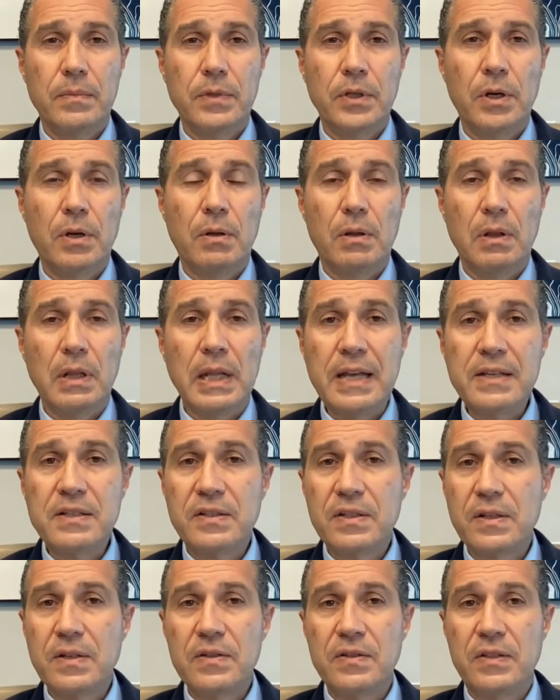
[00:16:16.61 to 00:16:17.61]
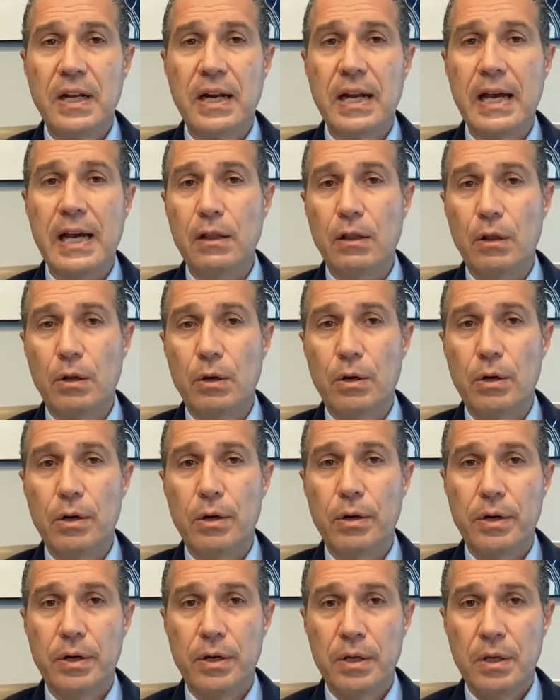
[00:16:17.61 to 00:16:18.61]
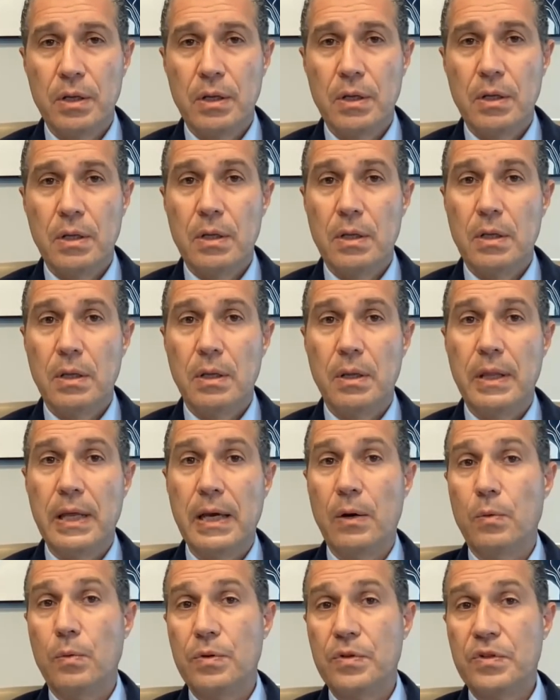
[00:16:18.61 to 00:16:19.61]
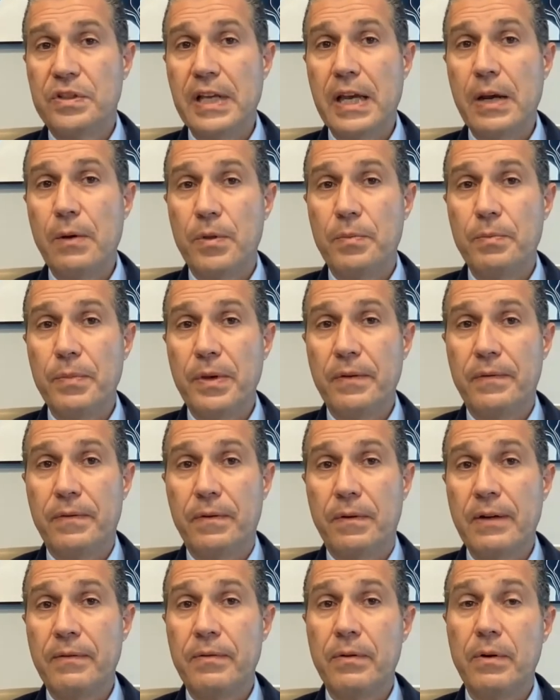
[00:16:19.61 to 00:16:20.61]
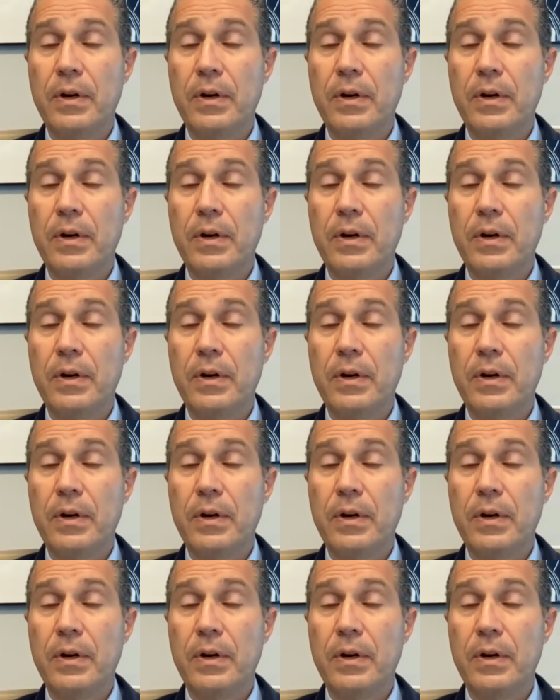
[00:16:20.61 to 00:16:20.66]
you know, lessons that I learned that will stay with me forever.